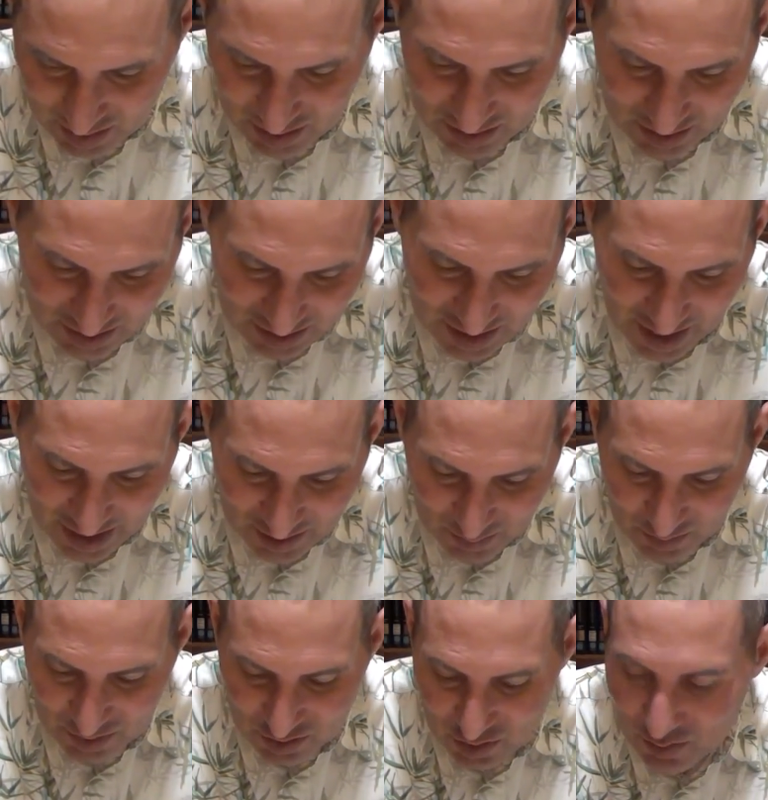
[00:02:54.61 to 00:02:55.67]
he says
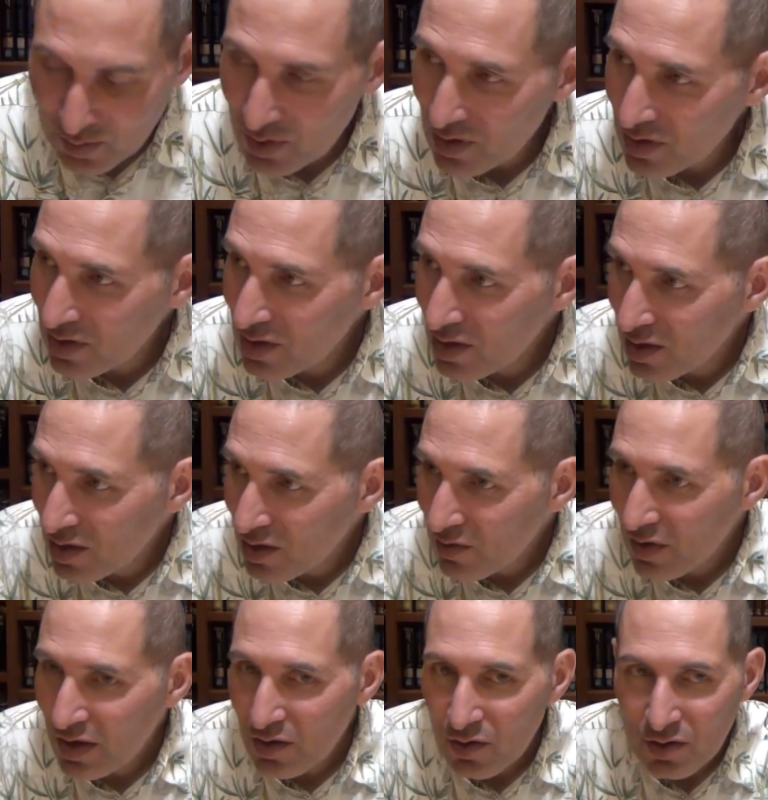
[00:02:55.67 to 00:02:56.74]
that's what it should be.
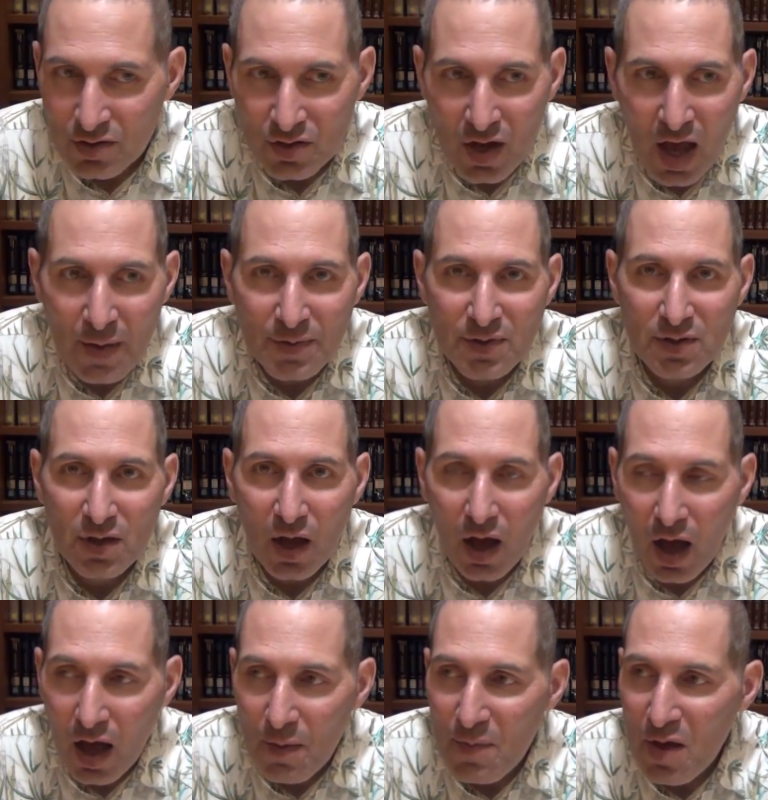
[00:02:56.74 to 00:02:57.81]
Right? Your job is to
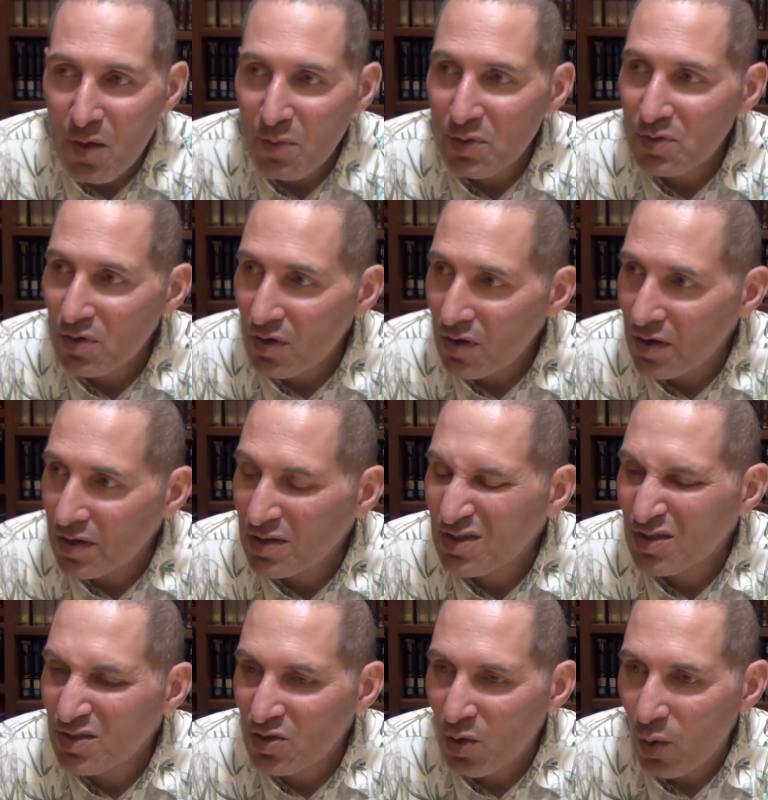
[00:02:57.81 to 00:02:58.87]
amel b'Torah, is
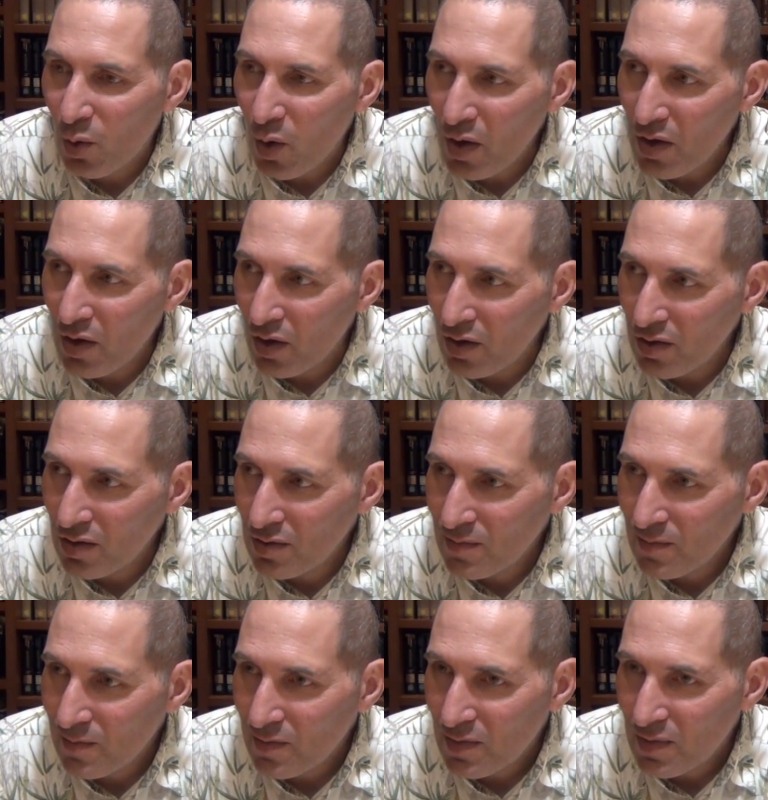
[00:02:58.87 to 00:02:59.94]
to toil
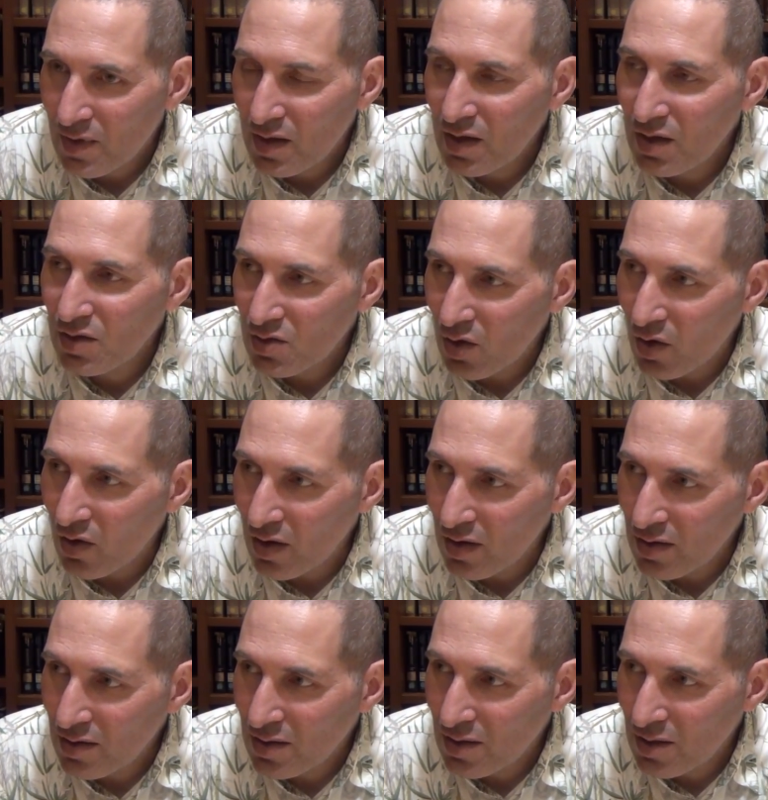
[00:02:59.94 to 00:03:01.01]
in Torah.